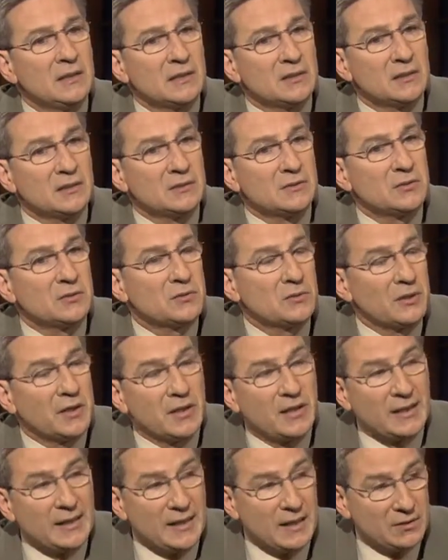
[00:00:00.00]
to try
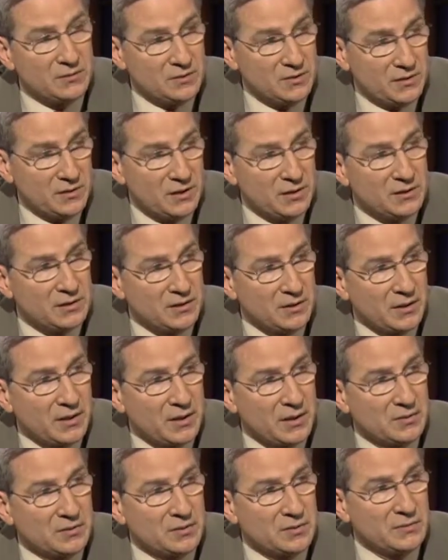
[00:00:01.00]
and downstage the
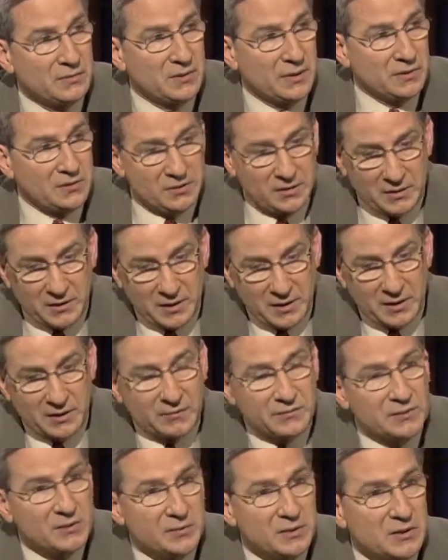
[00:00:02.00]
cancer, actually take
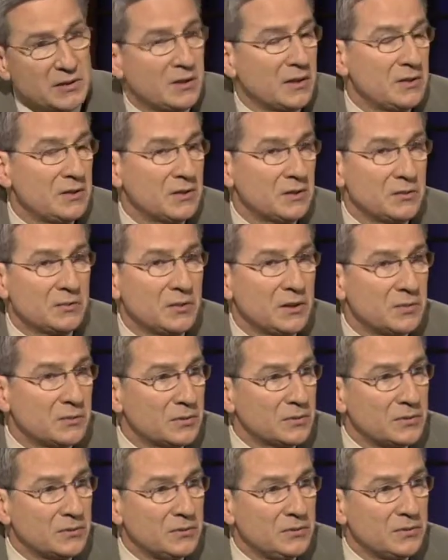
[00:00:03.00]
it from a stage 3 to
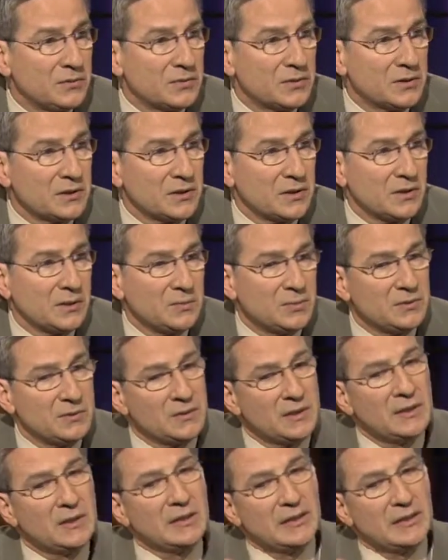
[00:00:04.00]
a 2, for example,